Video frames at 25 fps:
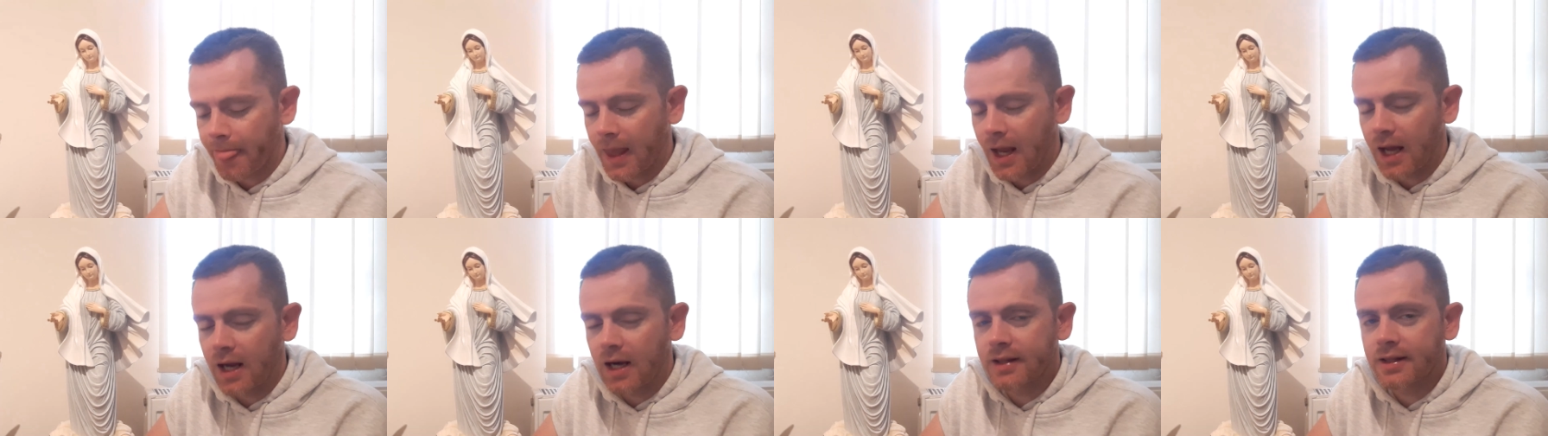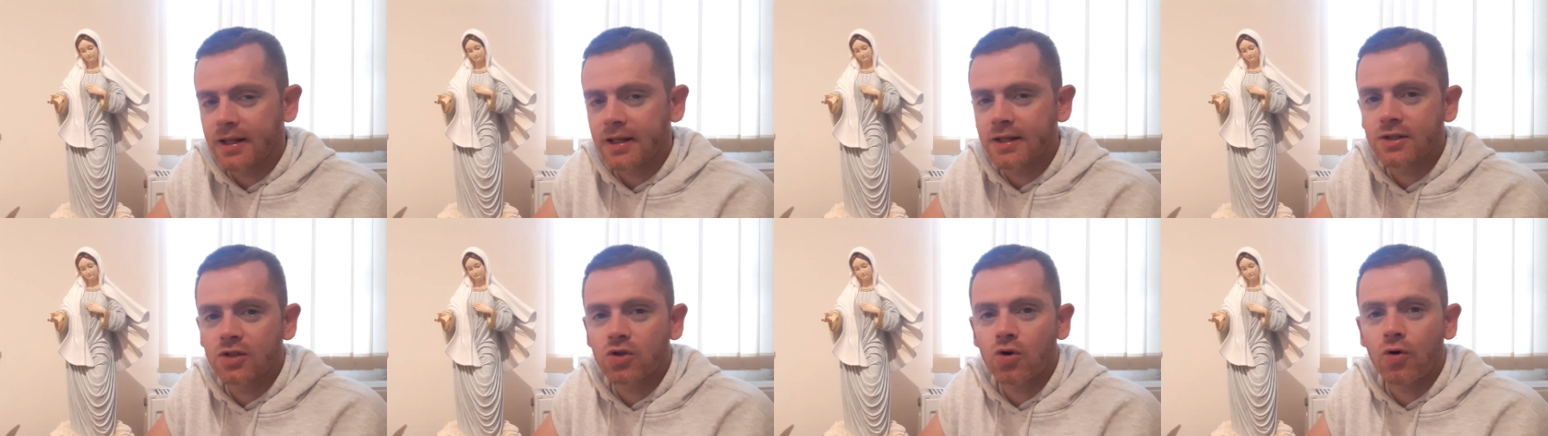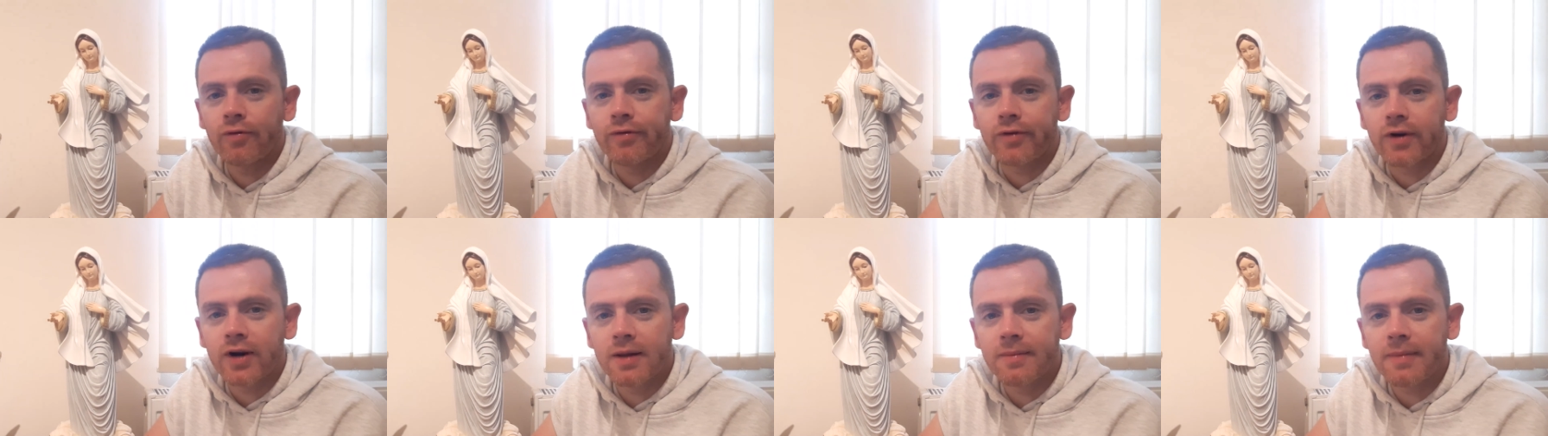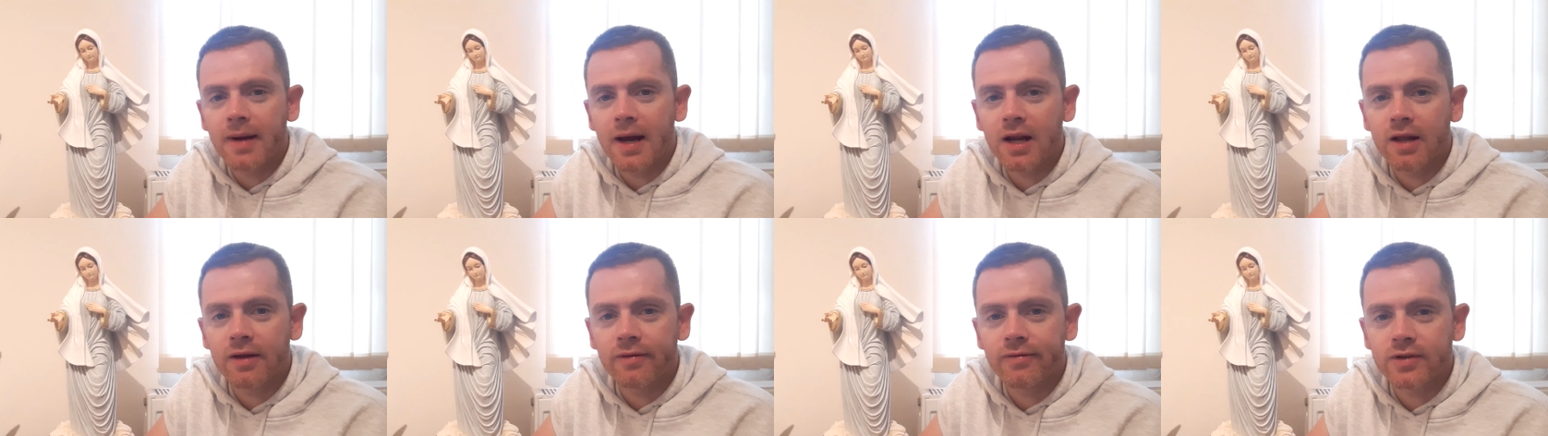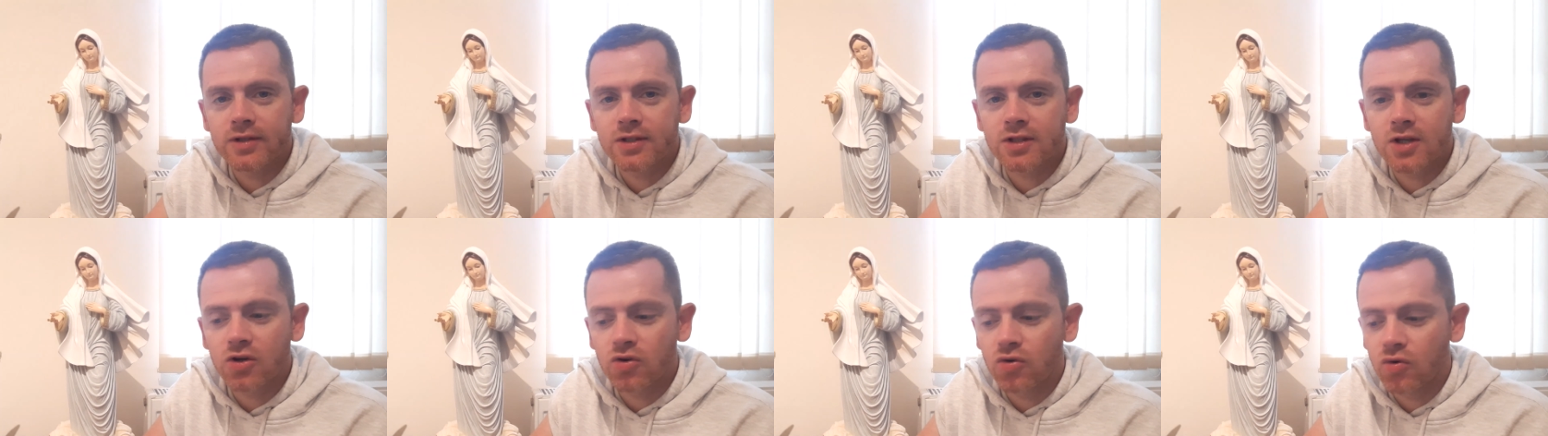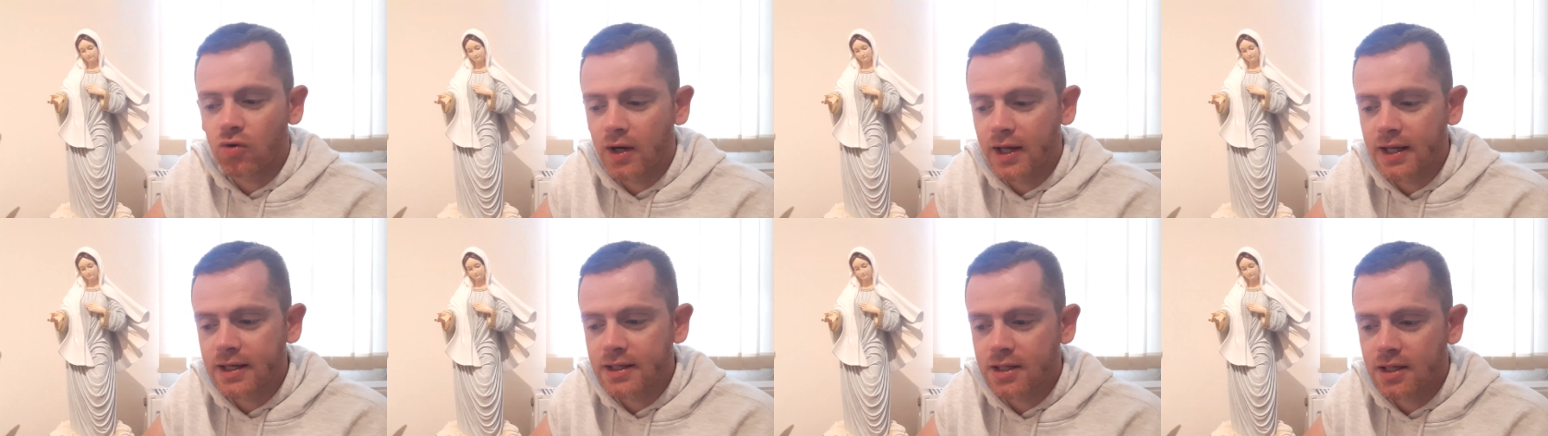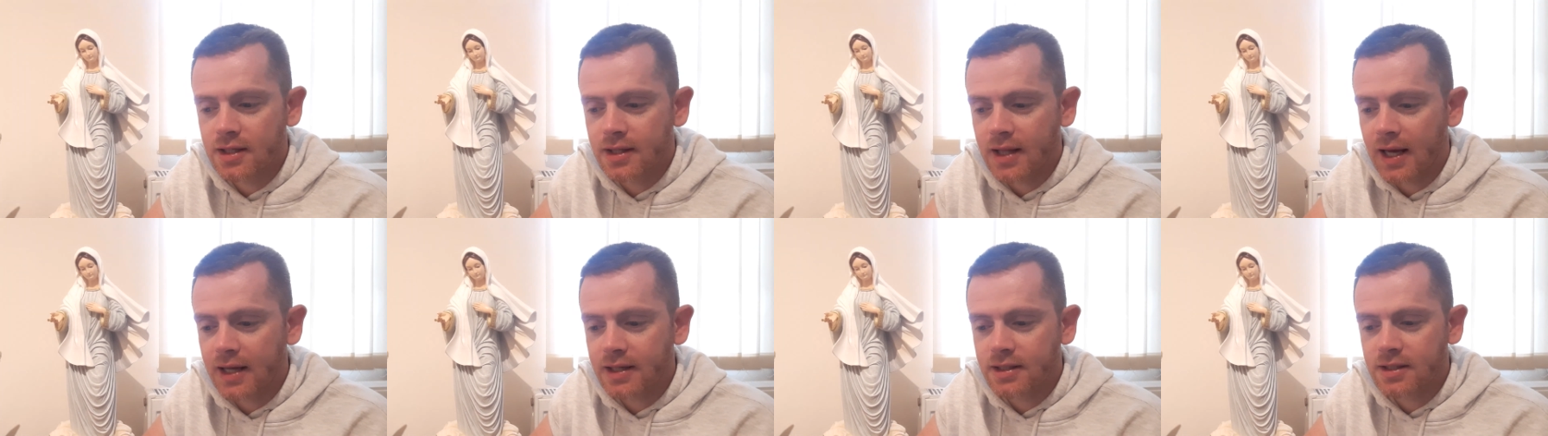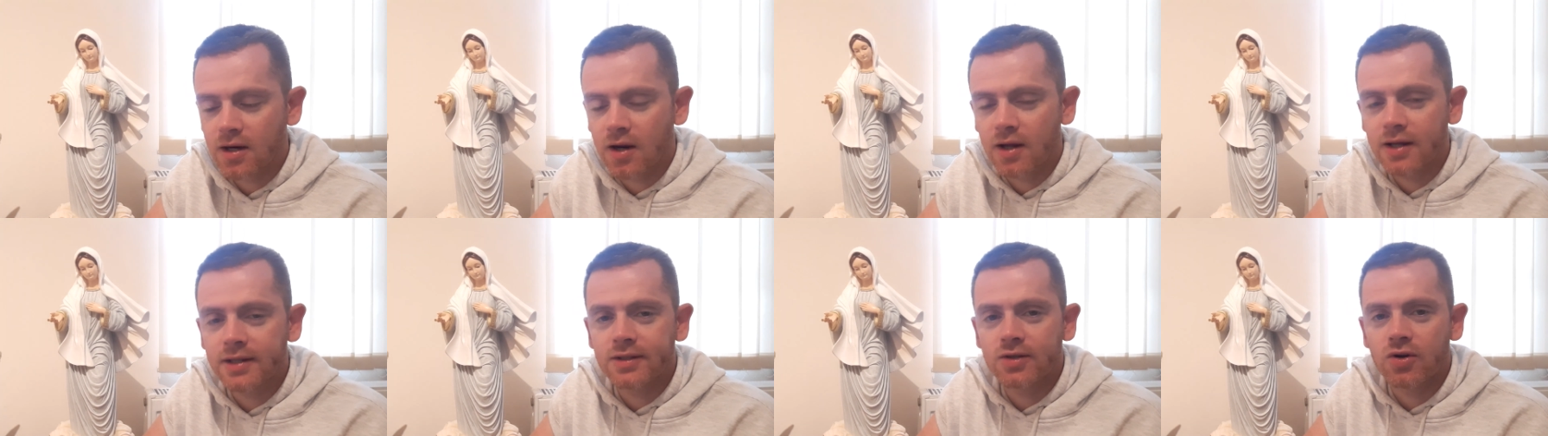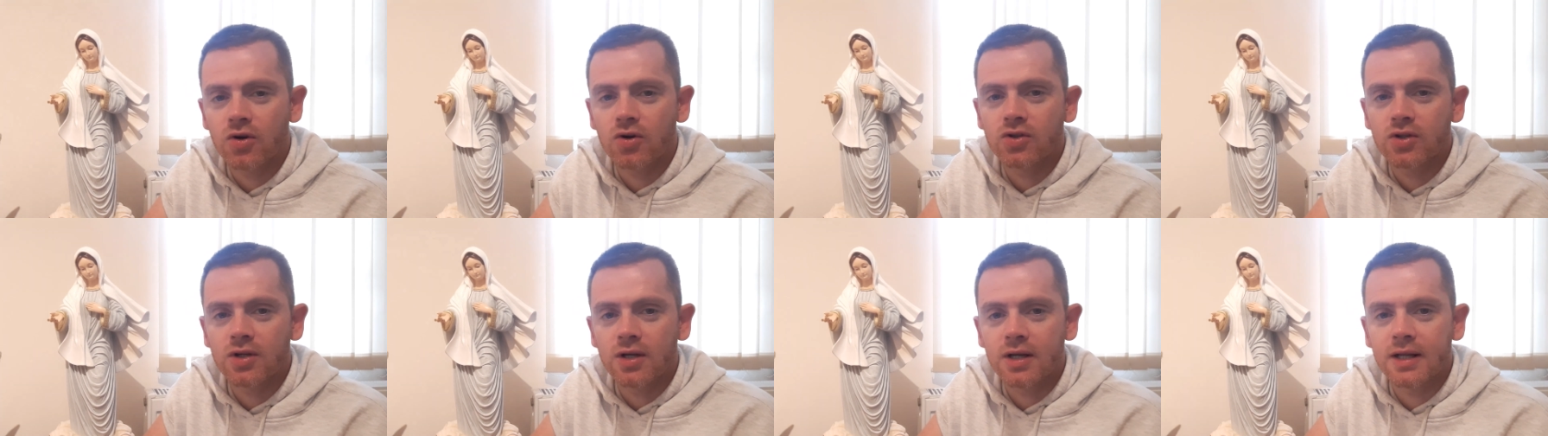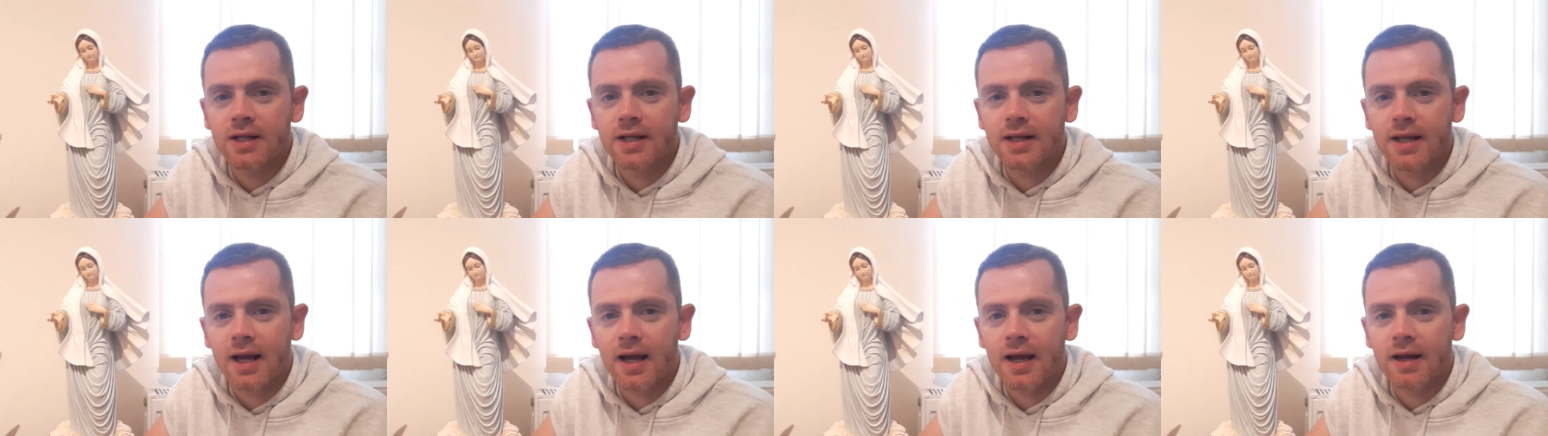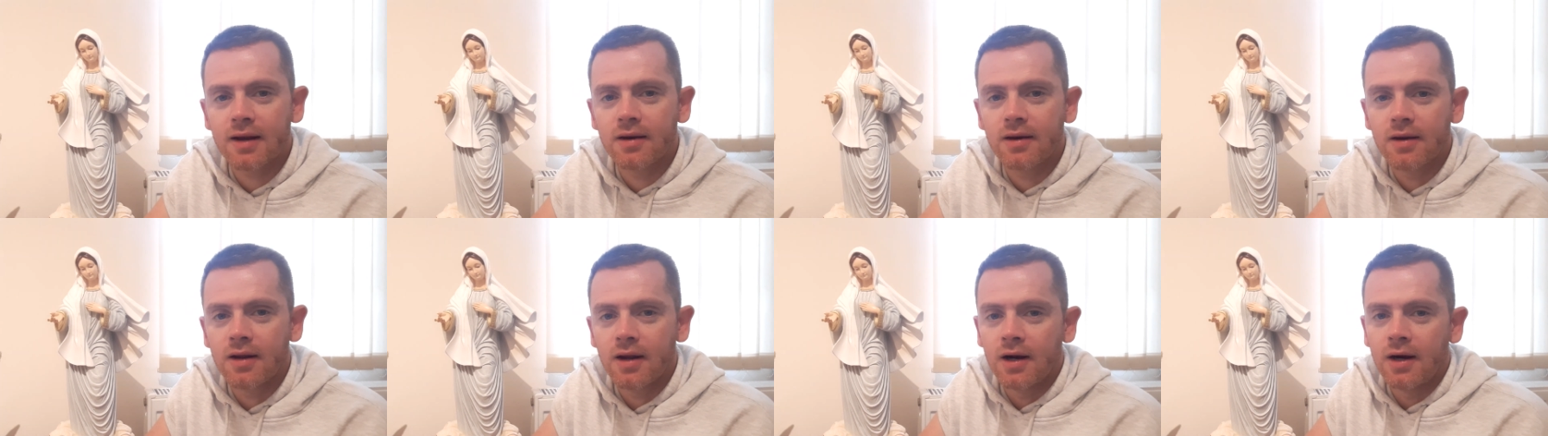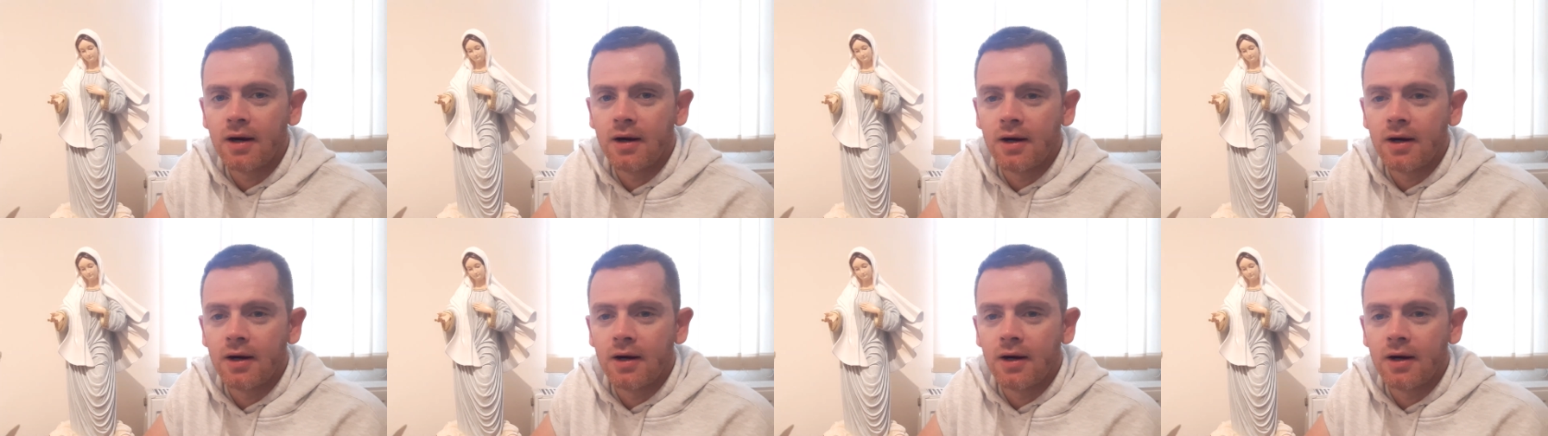And I think so very many of us can relate to that, and I certainly can.